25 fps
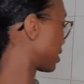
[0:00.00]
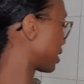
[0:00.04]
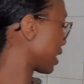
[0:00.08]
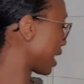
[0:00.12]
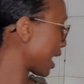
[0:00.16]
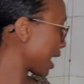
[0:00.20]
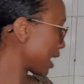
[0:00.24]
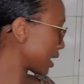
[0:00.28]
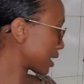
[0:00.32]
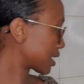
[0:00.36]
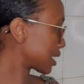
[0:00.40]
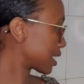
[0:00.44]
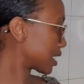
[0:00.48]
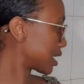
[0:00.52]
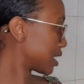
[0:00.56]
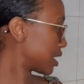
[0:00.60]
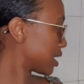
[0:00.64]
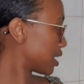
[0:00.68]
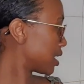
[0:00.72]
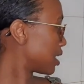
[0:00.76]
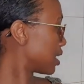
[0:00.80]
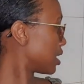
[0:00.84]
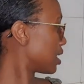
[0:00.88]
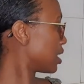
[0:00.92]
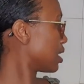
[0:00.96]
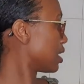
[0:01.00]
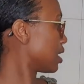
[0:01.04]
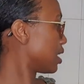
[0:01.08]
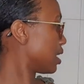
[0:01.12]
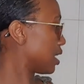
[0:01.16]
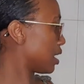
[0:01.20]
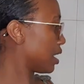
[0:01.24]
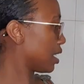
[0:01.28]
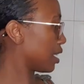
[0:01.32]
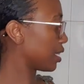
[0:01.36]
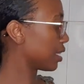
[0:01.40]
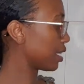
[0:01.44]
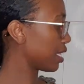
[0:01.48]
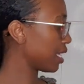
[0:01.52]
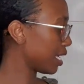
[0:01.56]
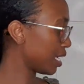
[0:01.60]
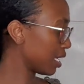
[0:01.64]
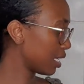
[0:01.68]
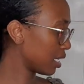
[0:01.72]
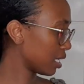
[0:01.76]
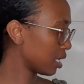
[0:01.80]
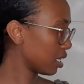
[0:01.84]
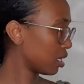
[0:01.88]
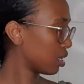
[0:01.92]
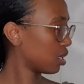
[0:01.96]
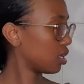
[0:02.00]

that. And then